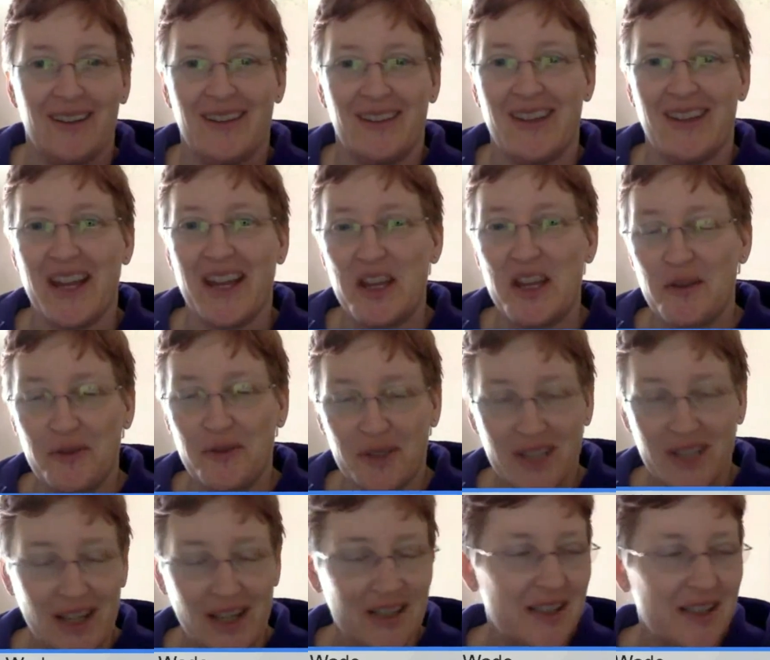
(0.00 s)
Thank you for
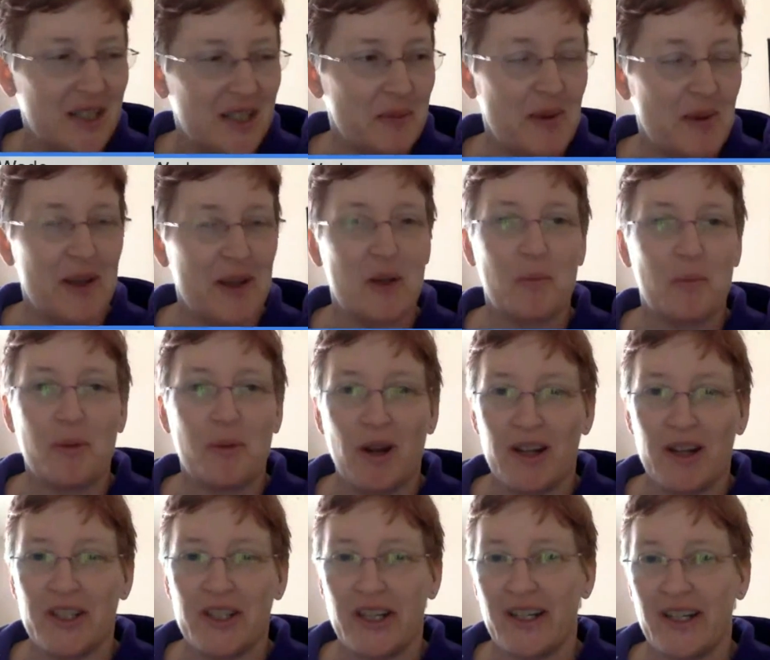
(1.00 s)
telling us about your
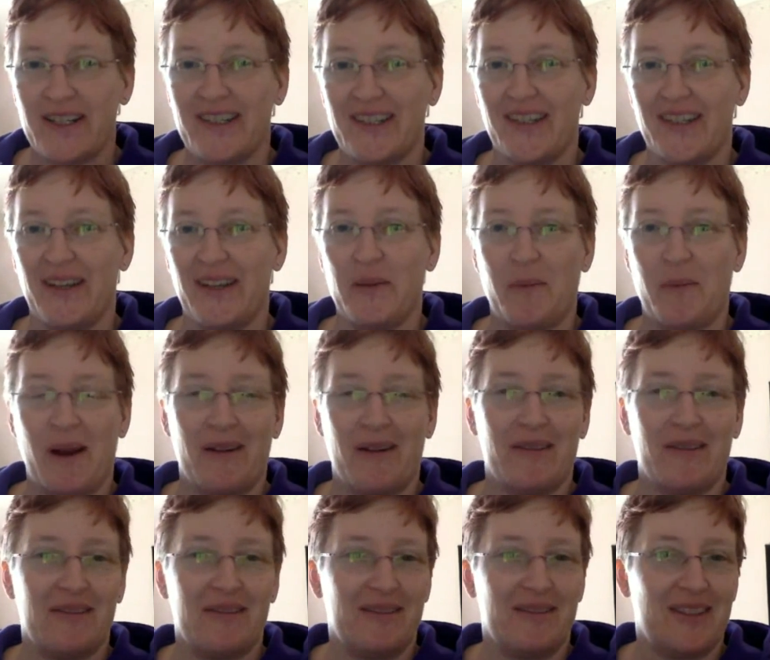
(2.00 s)
project and about
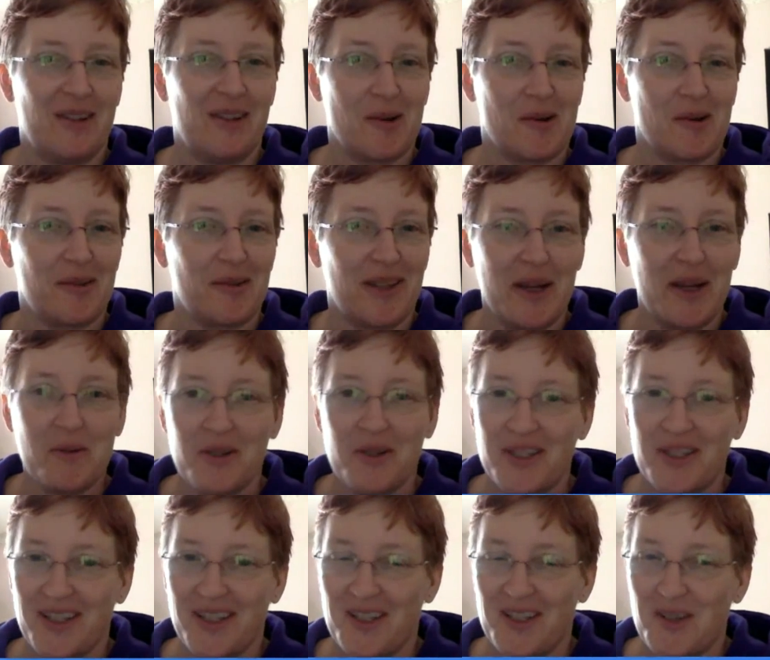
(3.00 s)
your
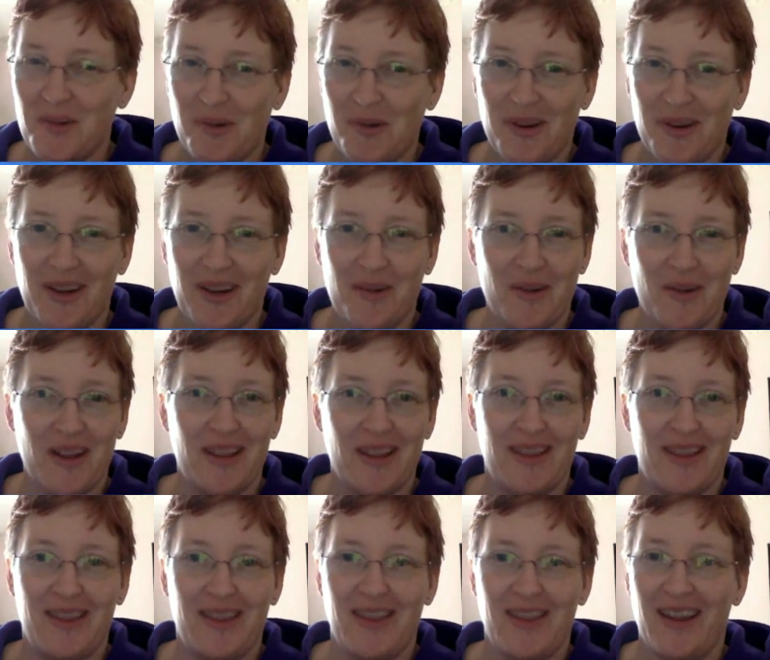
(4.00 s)
language that you're working
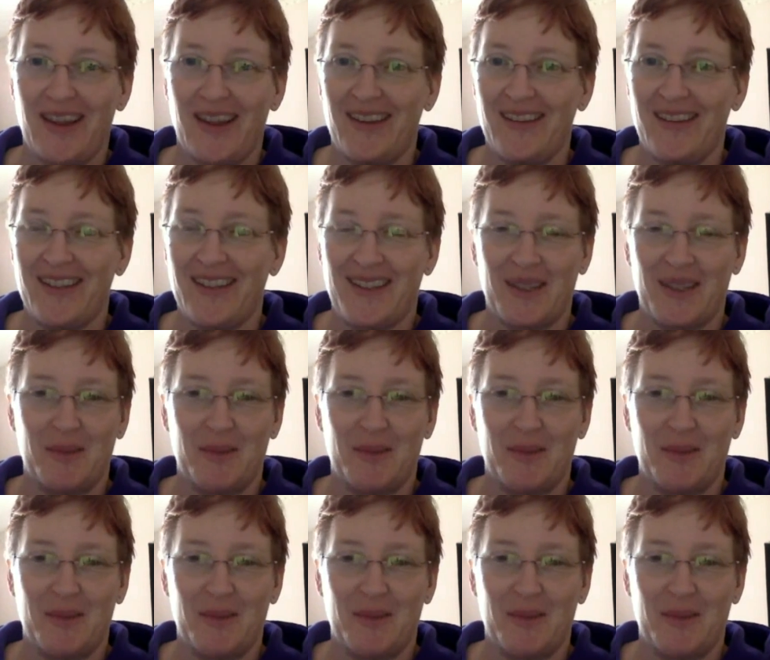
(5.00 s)
with. And this has